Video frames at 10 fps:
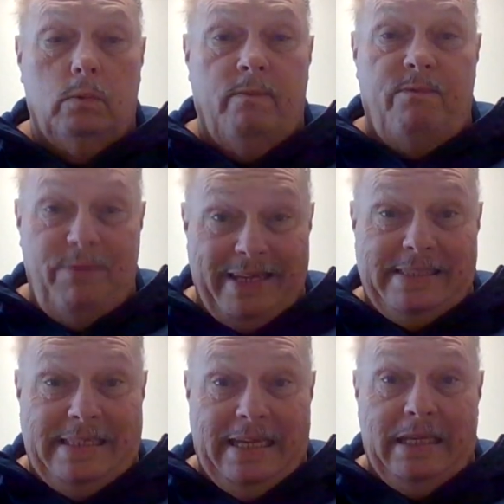
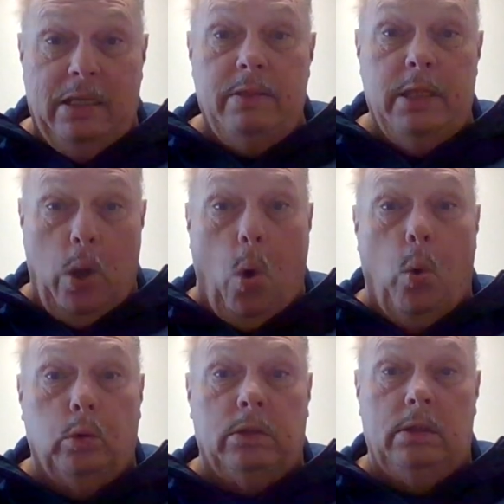fixing the
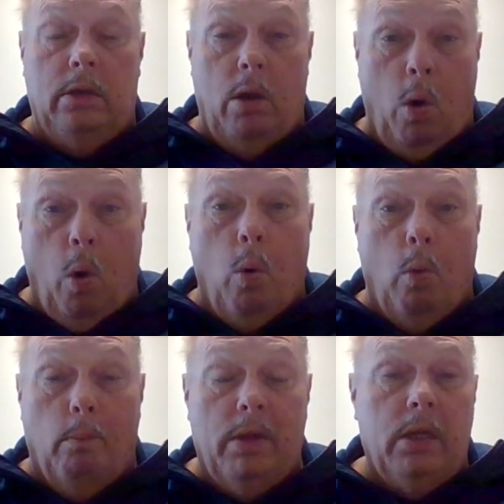old
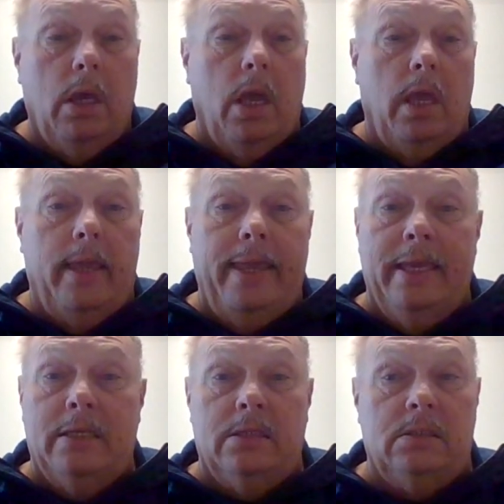home
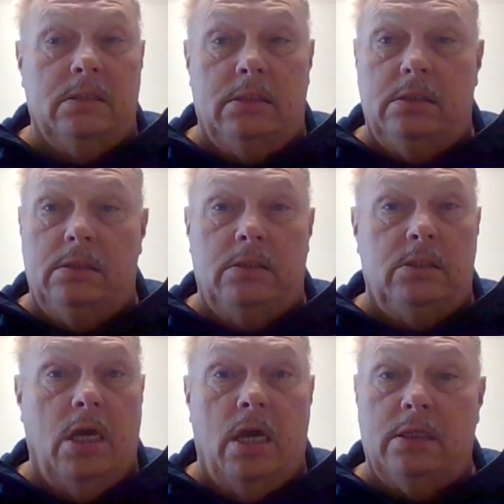is
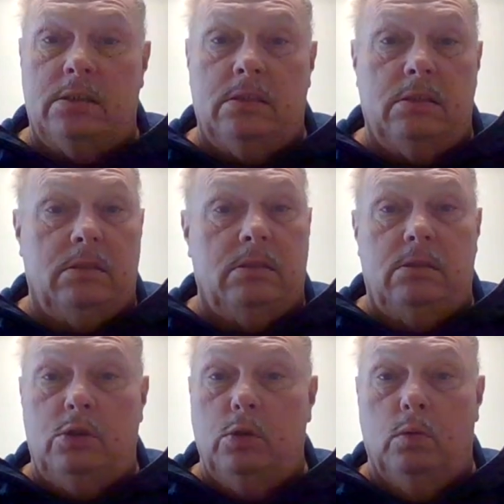just
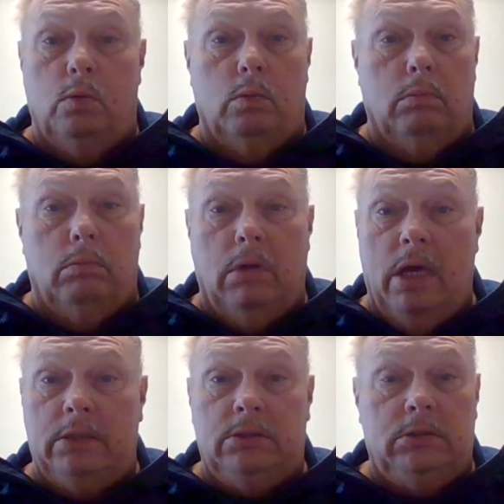too
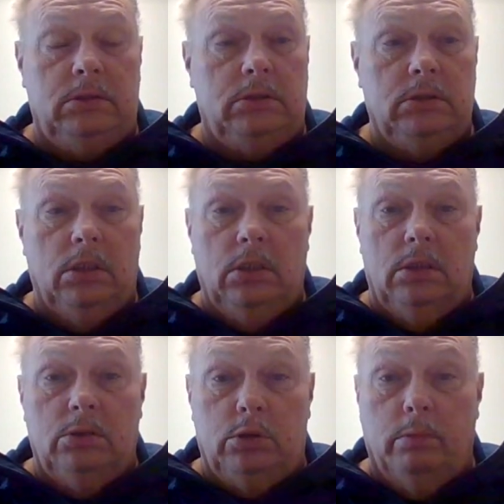much,
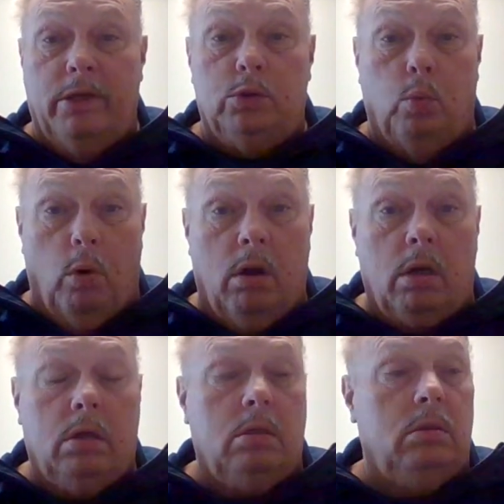too much
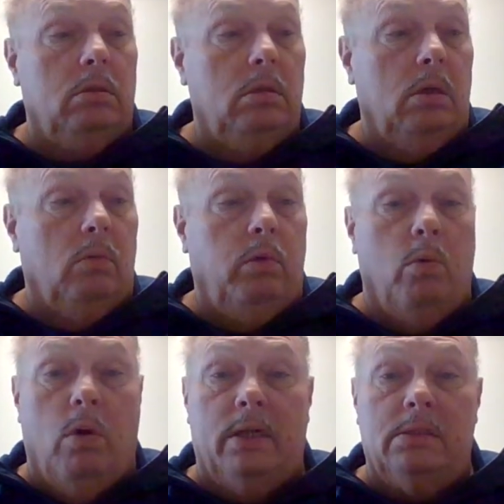work. We
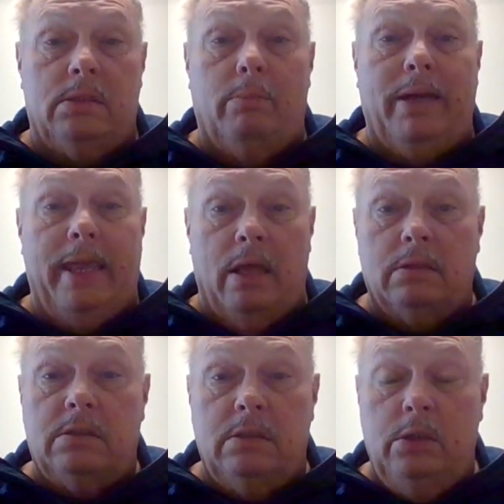wanted somebody
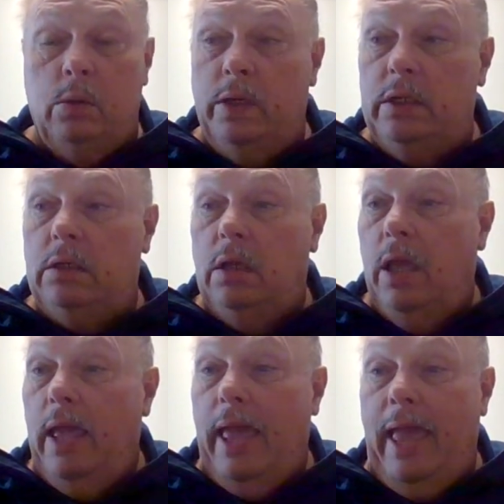else to do it,
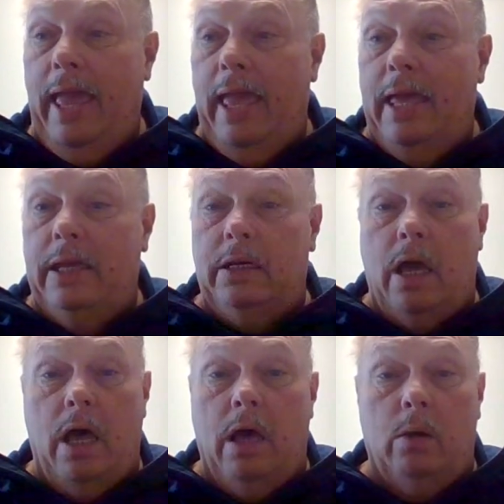and
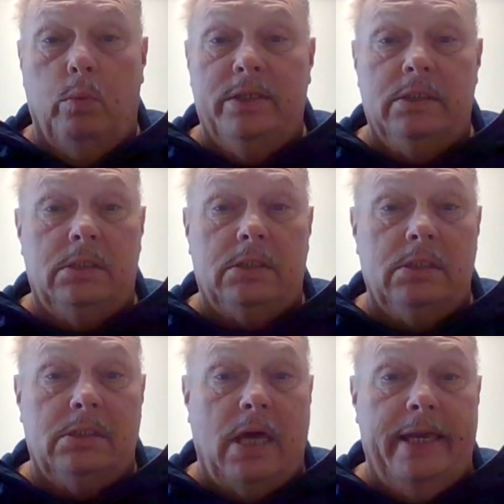uh, we just
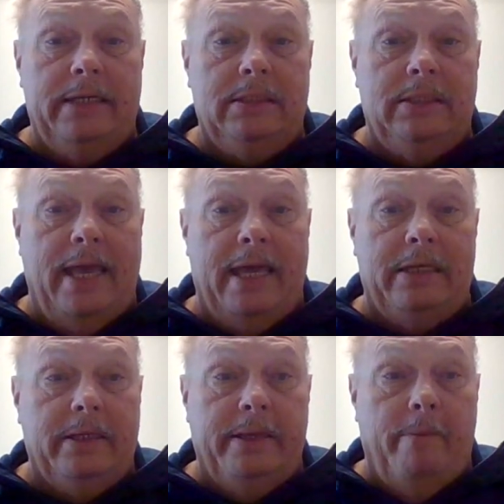decided
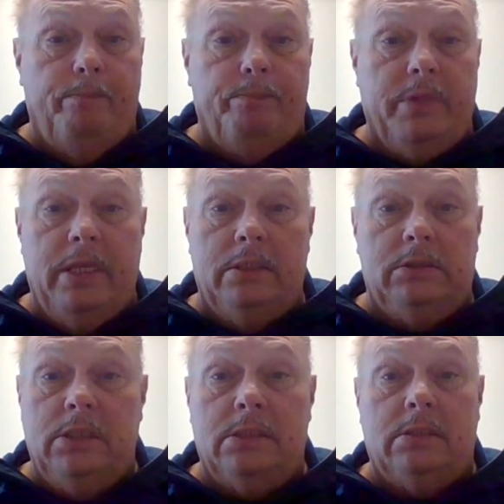that it
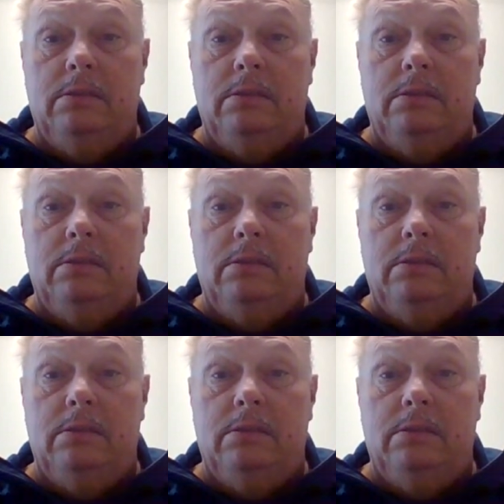just